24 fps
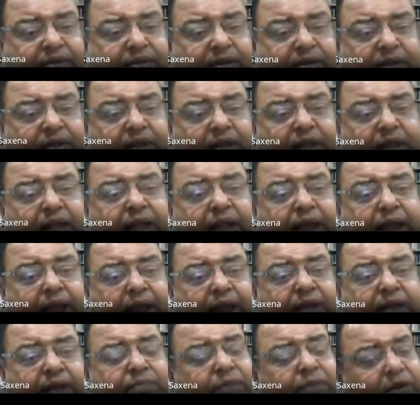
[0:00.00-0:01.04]
and
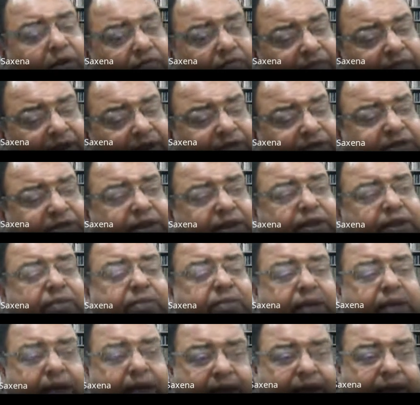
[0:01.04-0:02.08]
manufacturing and
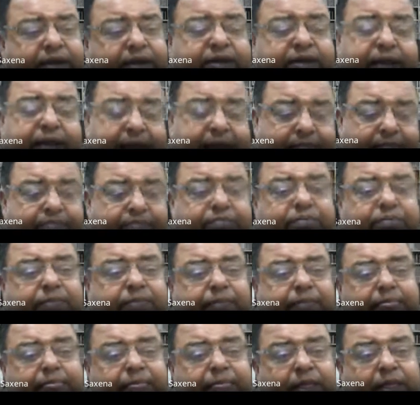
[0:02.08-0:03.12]
CAM,
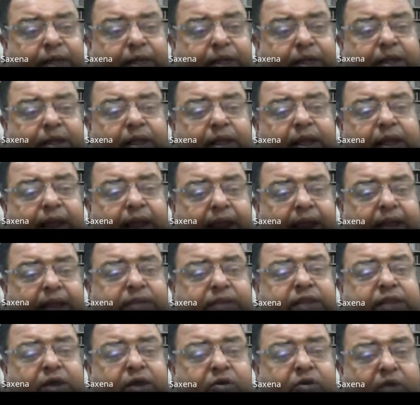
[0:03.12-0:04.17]
and the
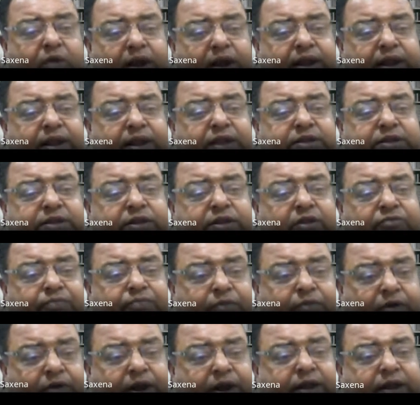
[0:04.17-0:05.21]
coordination of product
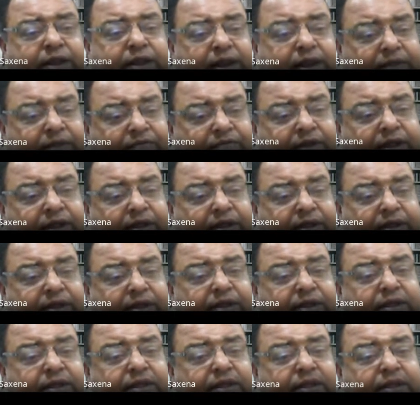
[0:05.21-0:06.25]
delivery
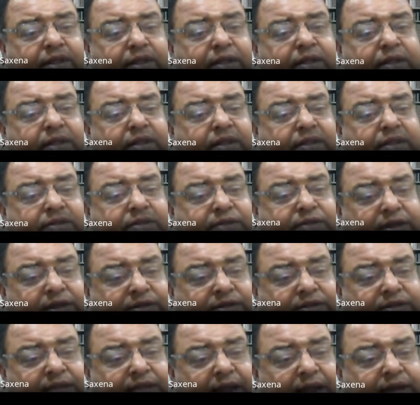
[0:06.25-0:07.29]
such that
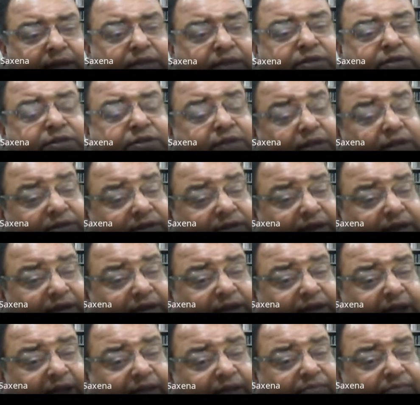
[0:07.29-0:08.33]
just in time, that is
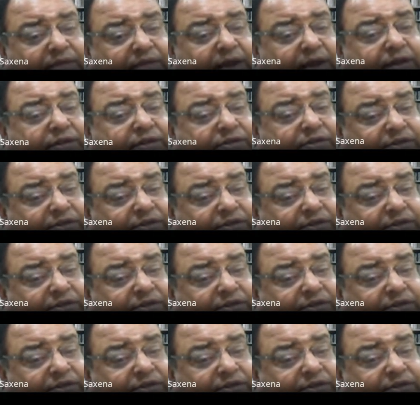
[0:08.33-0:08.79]
JIT,